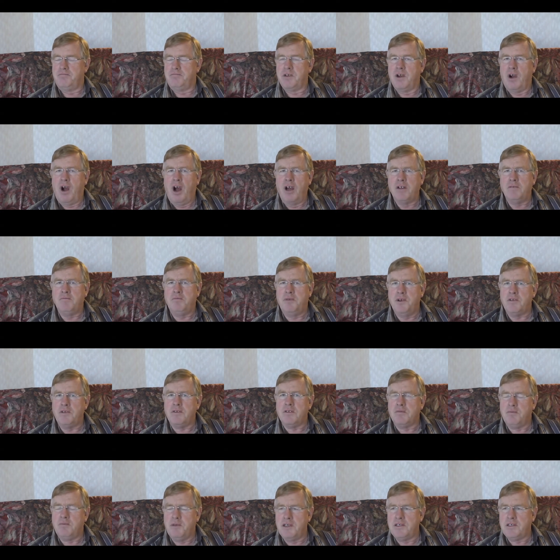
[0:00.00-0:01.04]
Now, I'd
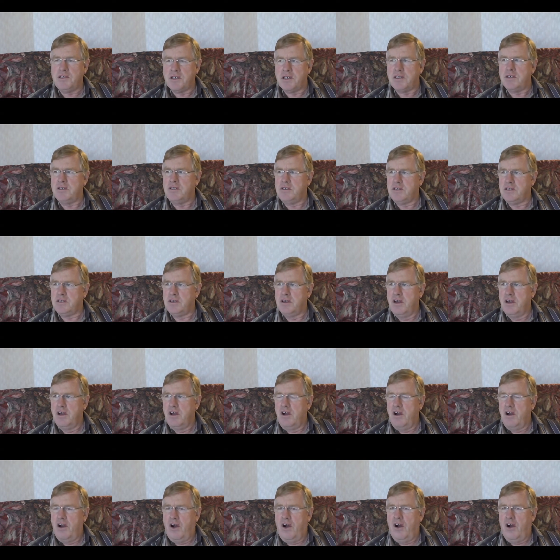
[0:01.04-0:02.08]
built the business
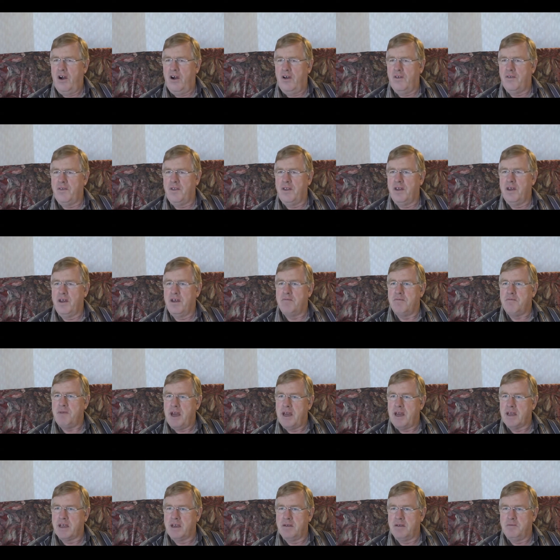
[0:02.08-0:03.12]
on
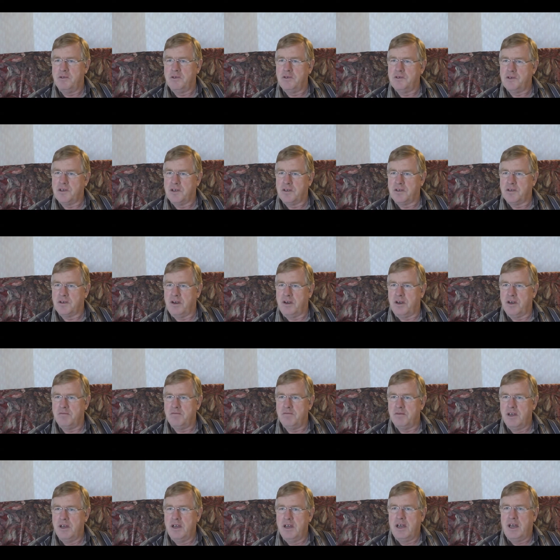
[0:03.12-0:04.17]
paying our bills on
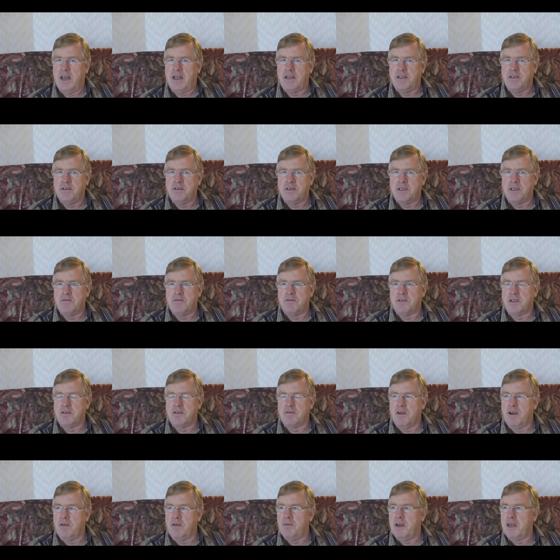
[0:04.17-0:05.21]
time and doing everything
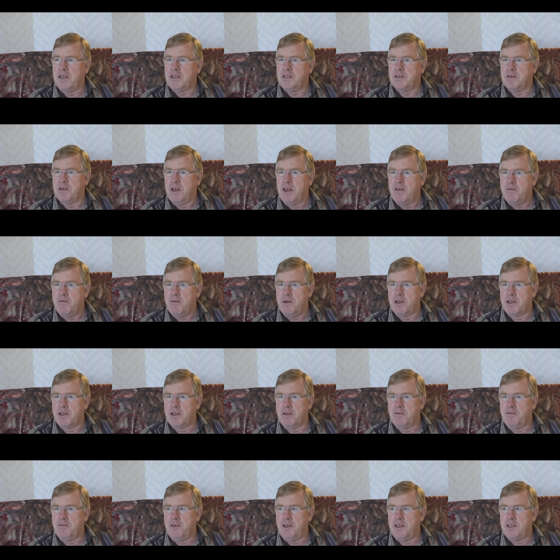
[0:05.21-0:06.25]
right, making sure everybody
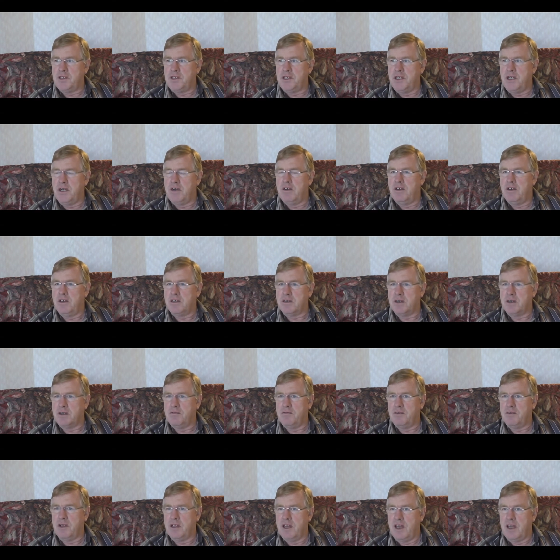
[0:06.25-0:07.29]
get a fair share,
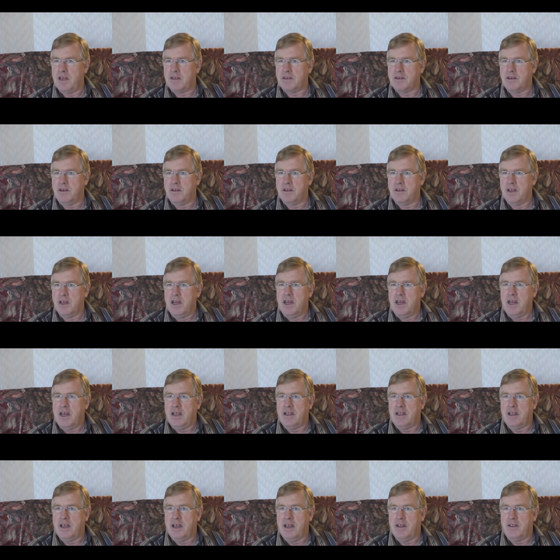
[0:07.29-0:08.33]

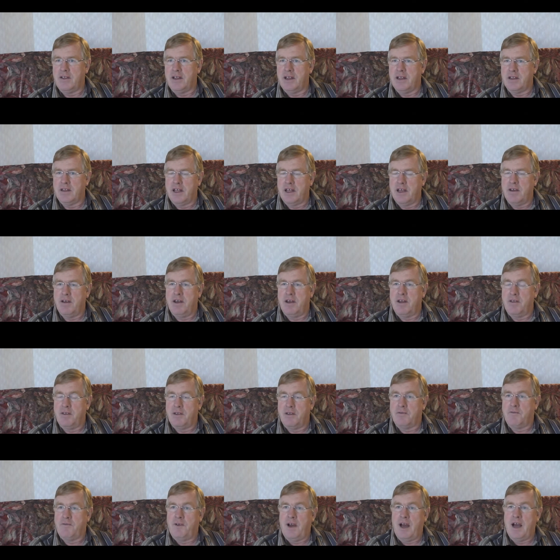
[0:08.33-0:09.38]
and that
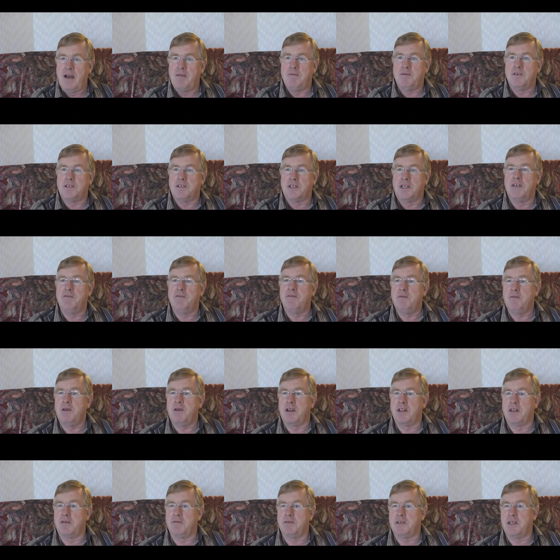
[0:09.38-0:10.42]
the farmers and
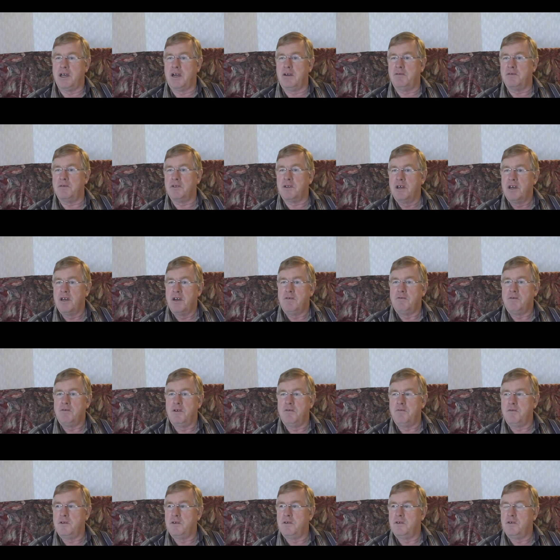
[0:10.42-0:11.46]
everybody that we dealt with
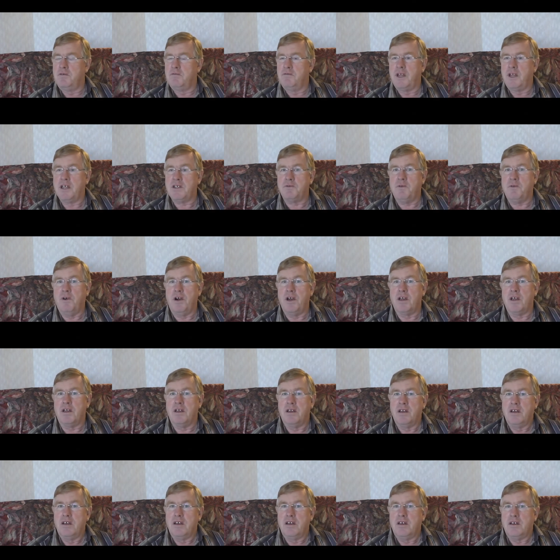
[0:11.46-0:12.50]
were that's why
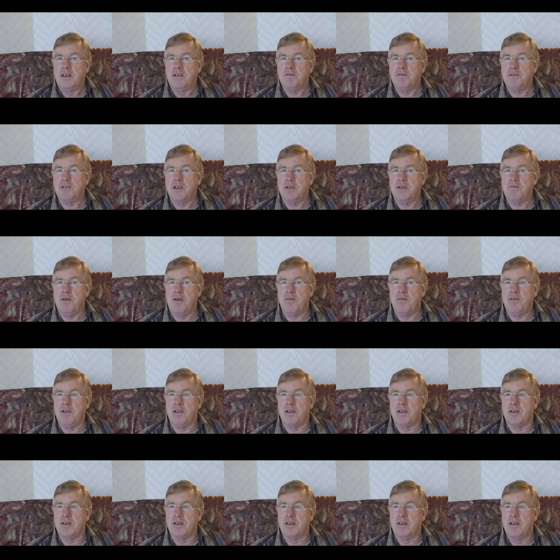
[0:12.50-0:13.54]
it was so
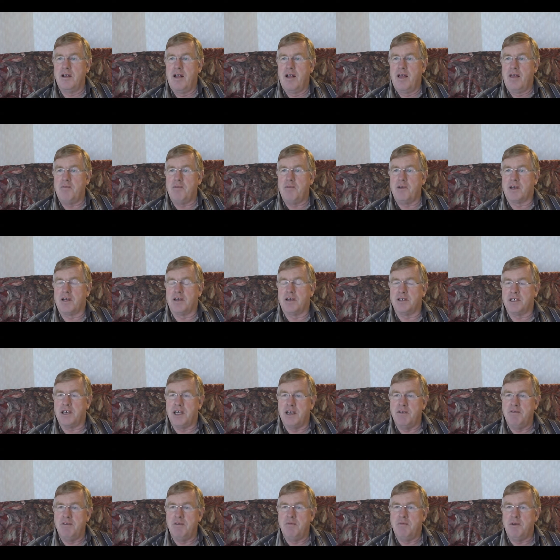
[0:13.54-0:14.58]
popular, because
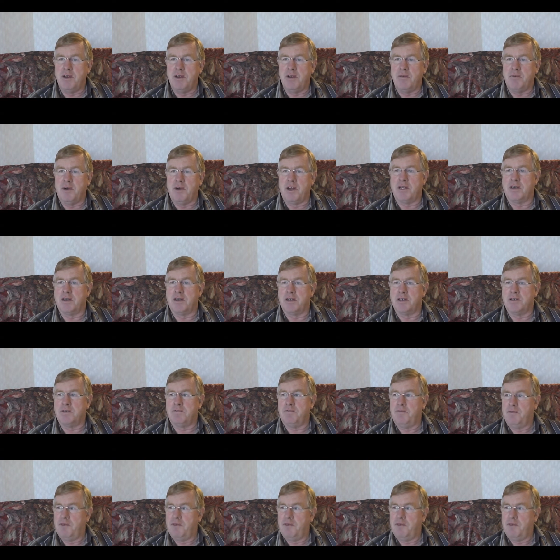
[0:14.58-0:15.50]
everybody got a